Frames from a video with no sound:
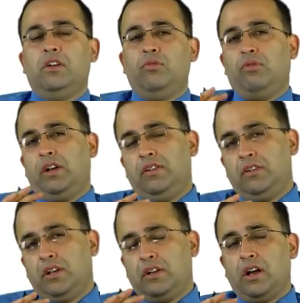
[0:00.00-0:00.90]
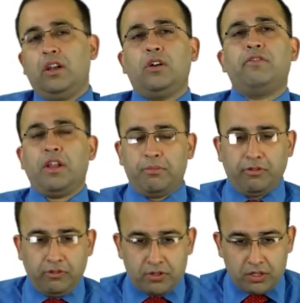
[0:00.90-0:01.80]
What is the color of
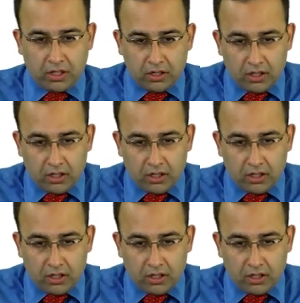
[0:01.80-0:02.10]
lipofuscin?